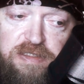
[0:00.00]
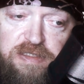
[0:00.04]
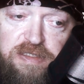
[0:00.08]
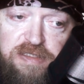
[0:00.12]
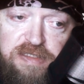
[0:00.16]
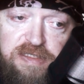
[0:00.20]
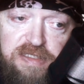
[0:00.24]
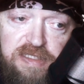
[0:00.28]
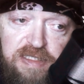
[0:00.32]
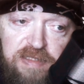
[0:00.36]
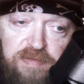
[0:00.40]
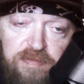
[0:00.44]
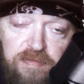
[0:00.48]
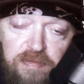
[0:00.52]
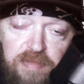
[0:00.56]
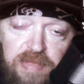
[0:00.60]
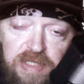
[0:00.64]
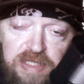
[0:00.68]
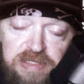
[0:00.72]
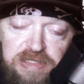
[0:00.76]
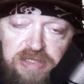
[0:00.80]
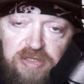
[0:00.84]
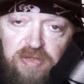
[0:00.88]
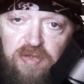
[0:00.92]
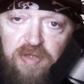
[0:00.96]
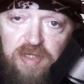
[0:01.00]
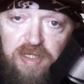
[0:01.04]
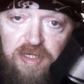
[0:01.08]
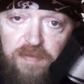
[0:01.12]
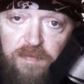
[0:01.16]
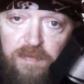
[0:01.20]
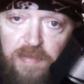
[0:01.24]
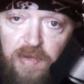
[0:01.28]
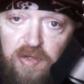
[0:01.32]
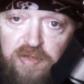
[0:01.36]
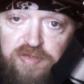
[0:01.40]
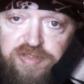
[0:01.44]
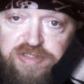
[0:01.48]
just the mental and
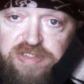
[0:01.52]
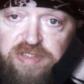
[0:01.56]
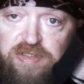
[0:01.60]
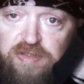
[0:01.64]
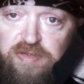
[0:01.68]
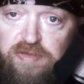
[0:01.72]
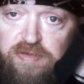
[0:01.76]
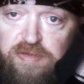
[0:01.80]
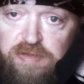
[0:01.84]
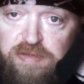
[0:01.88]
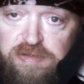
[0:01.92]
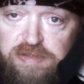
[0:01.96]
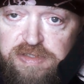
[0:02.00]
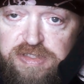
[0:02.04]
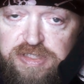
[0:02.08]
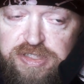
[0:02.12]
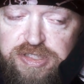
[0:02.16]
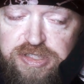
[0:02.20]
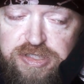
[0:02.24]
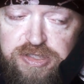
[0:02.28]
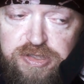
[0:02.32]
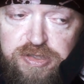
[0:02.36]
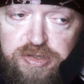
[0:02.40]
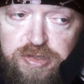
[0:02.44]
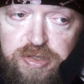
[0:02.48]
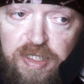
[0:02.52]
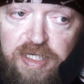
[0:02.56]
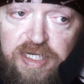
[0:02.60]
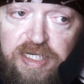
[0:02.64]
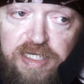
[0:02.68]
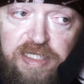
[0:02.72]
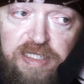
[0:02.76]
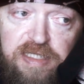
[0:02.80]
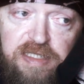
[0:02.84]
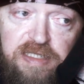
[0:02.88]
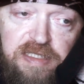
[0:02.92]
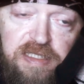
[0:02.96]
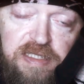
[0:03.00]
emotional
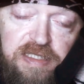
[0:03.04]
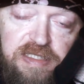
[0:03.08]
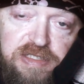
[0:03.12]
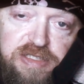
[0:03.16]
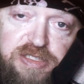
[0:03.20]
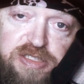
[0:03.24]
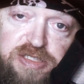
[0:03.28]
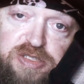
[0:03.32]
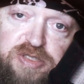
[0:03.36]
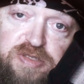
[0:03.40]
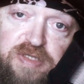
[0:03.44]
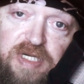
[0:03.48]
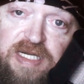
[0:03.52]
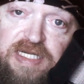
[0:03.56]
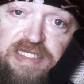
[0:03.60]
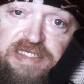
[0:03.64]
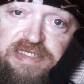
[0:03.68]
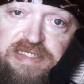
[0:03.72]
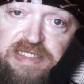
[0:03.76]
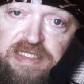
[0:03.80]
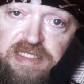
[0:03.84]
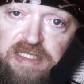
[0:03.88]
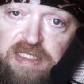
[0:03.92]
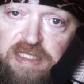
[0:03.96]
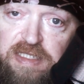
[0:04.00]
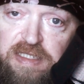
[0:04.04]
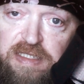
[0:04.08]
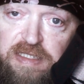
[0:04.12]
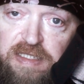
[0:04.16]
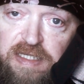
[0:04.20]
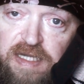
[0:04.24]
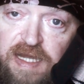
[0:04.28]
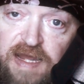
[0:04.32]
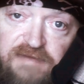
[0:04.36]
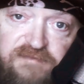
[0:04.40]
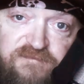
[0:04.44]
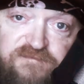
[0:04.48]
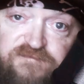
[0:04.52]
strain and stress
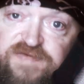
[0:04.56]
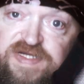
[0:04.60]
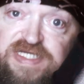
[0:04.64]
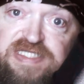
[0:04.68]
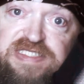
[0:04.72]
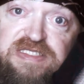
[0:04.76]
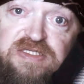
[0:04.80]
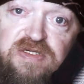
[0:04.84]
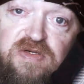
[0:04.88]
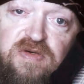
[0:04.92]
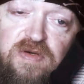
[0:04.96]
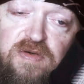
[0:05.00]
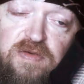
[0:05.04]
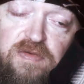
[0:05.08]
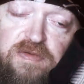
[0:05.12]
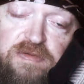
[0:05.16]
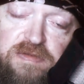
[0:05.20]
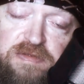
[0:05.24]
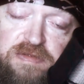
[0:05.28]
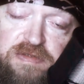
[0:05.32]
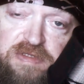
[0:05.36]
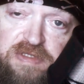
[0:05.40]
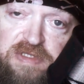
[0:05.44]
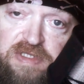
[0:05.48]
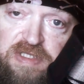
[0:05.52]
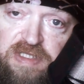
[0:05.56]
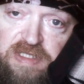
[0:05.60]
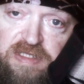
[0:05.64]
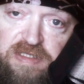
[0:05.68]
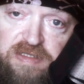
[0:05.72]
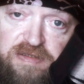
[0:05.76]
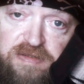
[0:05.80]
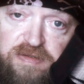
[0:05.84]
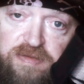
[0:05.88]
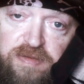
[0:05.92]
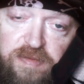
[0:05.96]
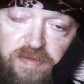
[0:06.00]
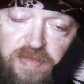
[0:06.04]
and physical,
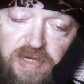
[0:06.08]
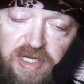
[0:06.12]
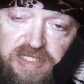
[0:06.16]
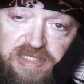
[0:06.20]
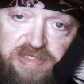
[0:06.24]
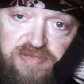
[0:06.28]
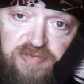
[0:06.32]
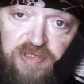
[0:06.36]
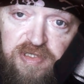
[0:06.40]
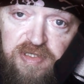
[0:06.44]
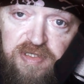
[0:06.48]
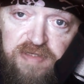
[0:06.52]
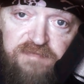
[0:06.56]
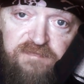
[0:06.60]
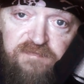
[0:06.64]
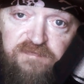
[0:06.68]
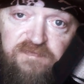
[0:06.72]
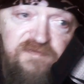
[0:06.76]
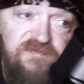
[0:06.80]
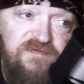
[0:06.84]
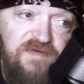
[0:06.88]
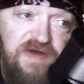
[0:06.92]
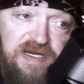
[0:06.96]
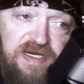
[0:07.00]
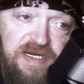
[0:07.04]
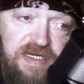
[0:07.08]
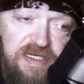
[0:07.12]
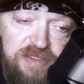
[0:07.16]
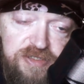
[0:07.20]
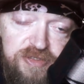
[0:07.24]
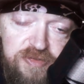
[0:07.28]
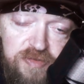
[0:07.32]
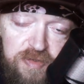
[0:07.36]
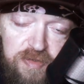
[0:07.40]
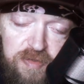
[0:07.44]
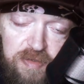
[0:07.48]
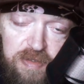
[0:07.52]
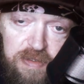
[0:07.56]
might as well, and
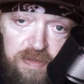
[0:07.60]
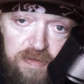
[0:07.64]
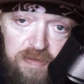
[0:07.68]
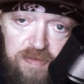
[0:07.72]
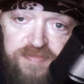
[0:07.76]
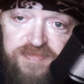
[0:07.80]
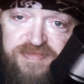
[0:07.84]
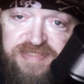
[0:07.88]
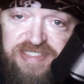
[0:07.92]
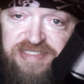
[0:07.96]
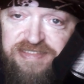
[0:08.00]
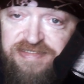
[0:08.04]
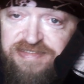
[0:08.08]
financial.